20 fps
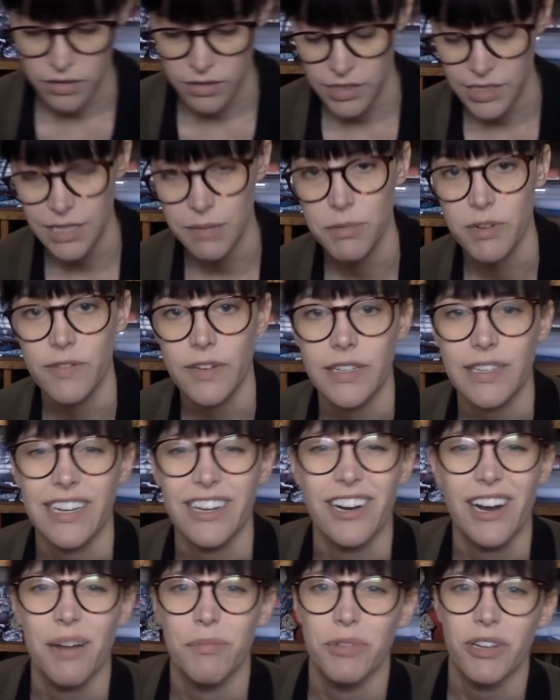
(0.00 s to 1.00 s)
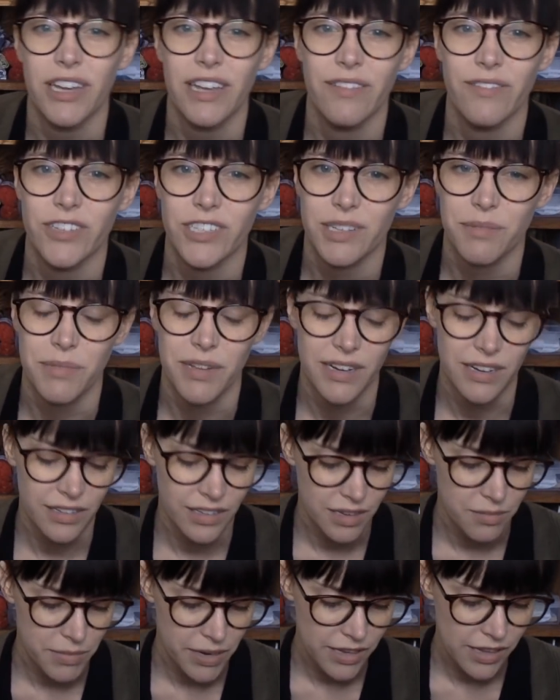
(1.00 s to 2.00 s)
some of it later. I'm looking for something to
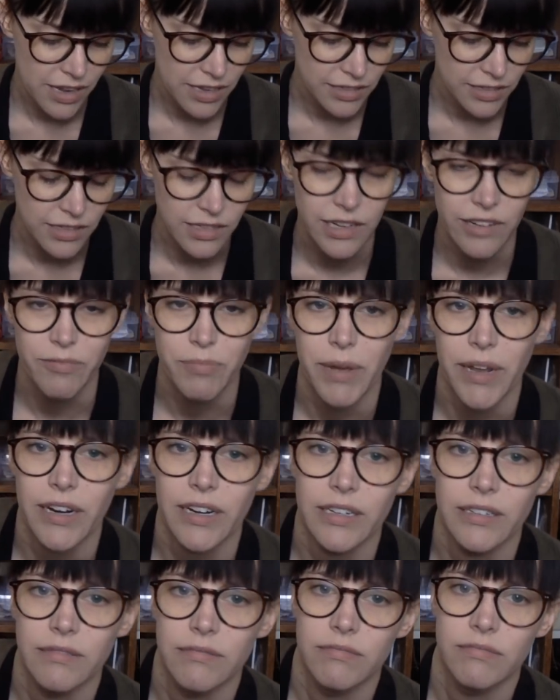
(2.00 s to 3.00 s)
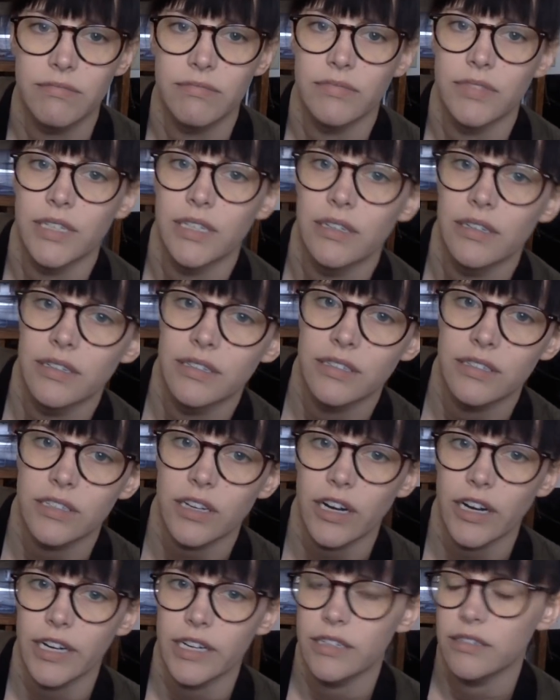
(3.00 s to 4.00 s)
clean my glasses off better.
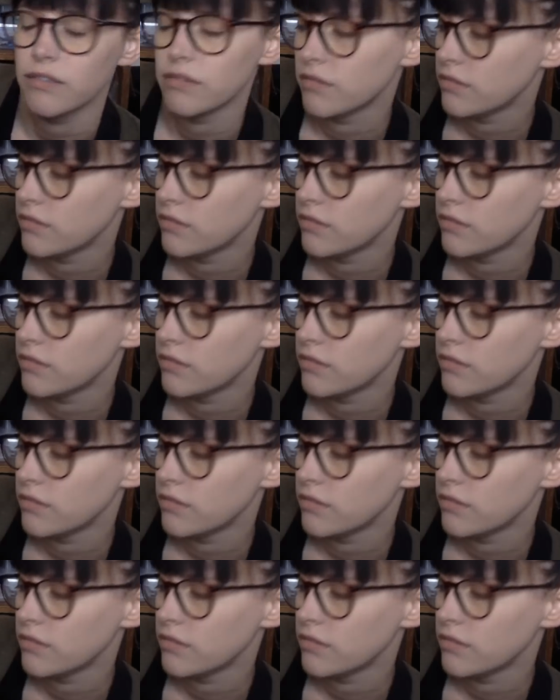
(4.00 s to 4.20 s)
Sorry.